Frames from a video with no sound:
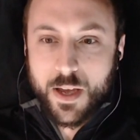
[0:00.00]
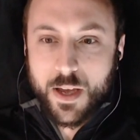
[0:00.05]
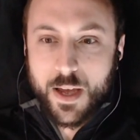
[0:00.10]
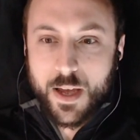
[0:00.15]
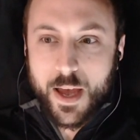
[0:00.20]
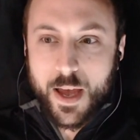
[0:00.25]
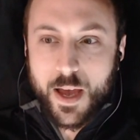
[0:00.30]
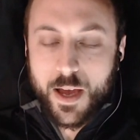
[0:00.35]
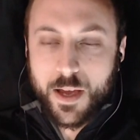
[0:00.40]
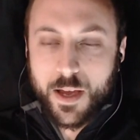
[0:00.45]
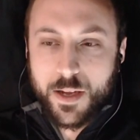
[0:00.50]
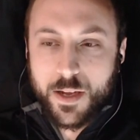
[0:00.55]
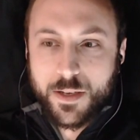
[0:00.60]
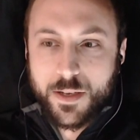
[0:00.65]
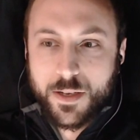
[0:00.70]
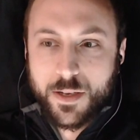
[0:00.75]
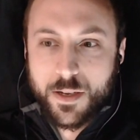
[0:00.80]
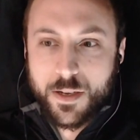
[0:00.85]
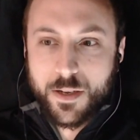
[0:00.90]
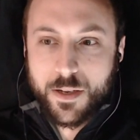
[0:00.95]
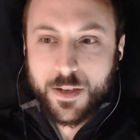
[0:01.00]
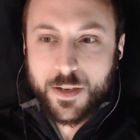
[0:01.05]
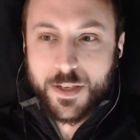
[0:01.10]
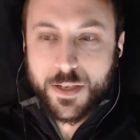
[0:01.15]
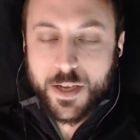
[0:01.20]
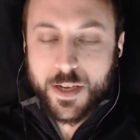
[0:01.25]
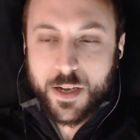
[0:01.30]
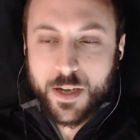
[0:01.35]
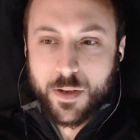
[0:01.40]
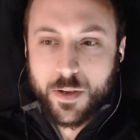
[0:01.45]
And let's
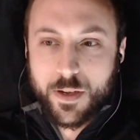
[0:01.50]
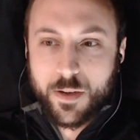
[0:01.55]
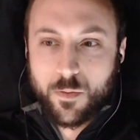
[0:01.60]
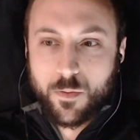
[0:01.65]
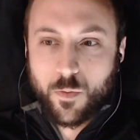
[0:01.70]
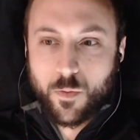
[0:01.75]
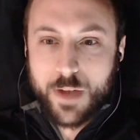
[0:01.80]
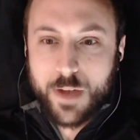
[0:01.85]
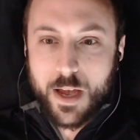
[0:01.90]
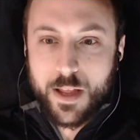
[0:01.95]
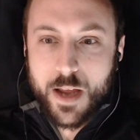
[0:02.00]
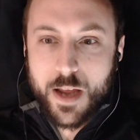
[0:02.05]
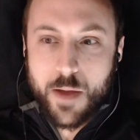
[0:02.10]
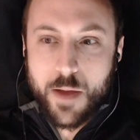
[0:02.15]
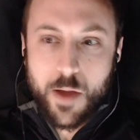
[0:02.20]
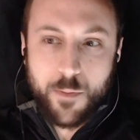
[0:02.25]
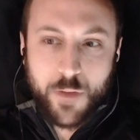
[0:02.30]
see, and I